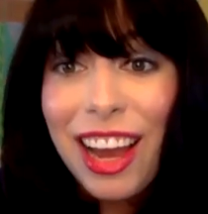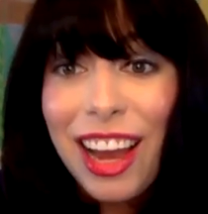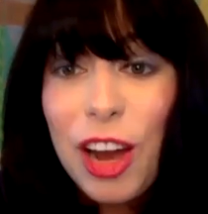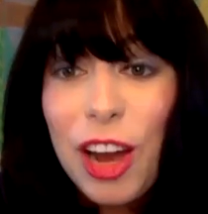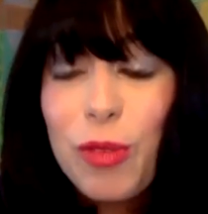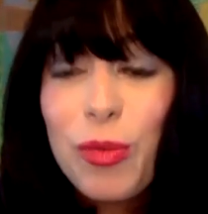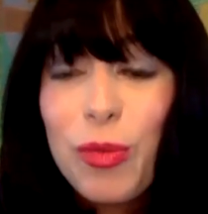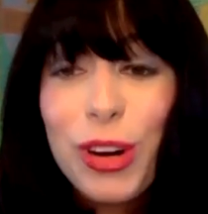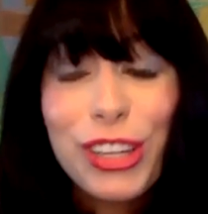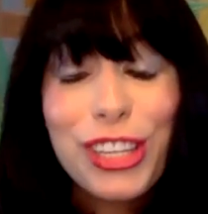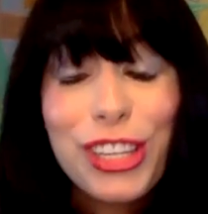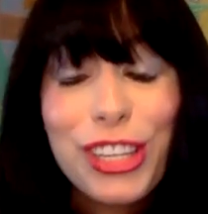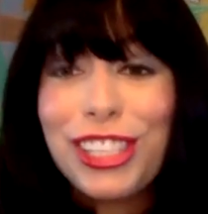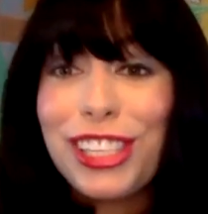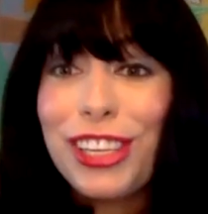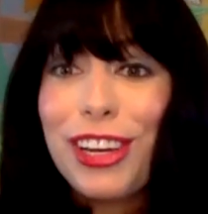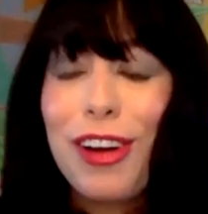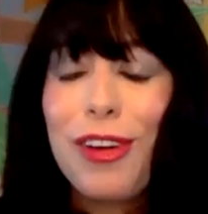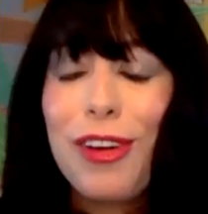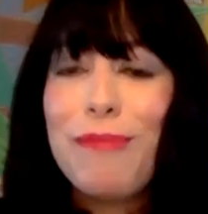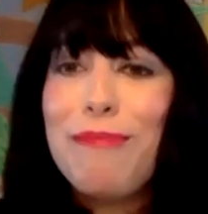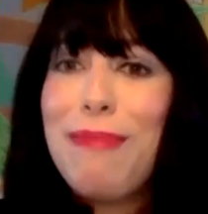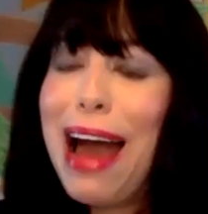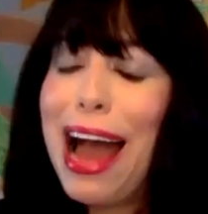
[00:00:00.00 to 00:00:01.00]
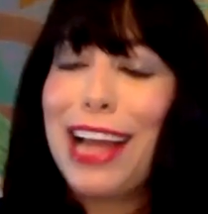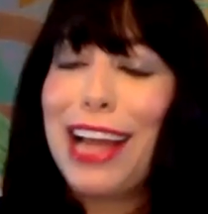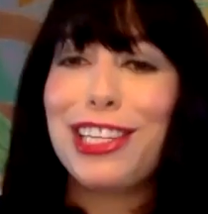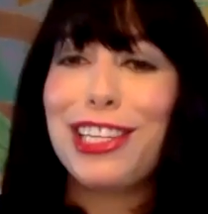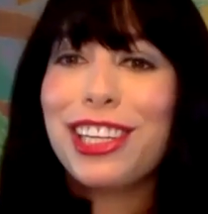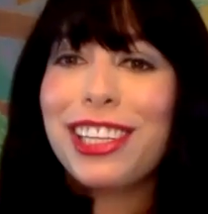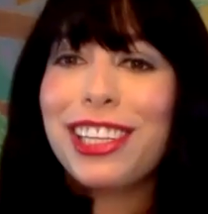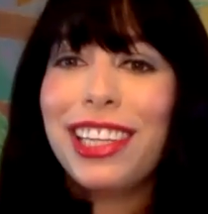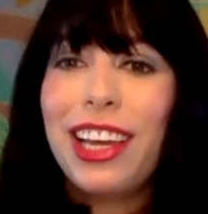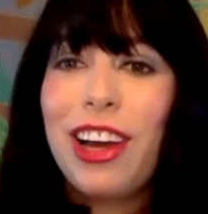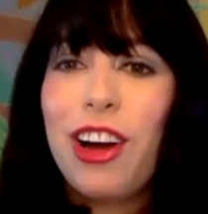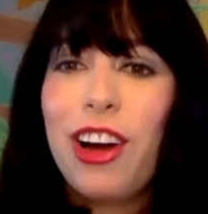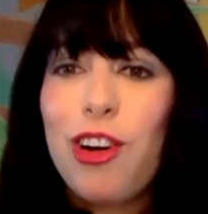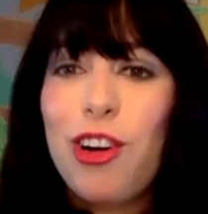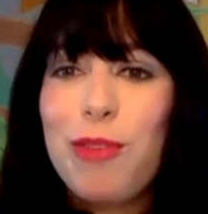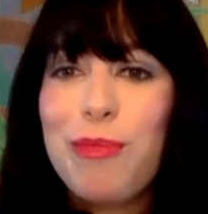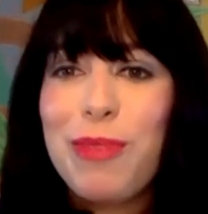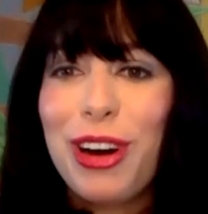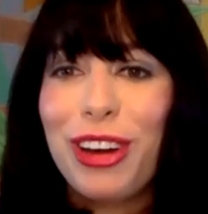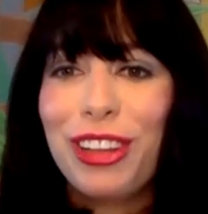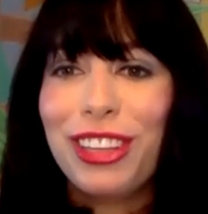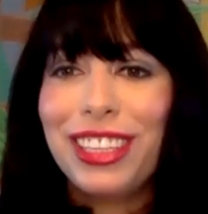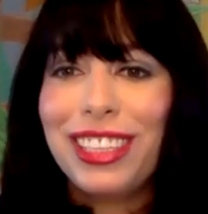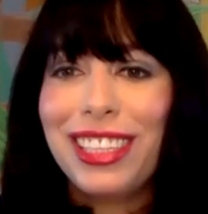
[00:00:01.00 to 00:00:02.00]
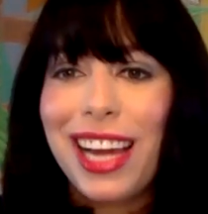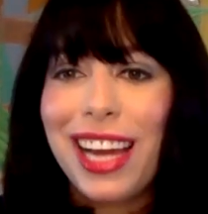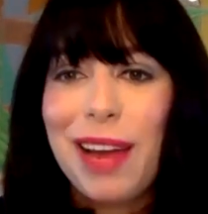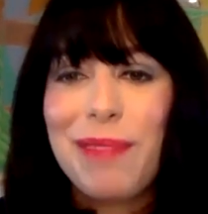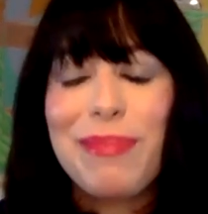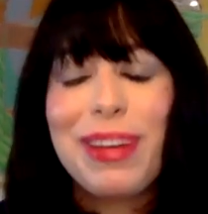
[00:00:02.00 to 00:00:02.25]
We're just magically home all the time.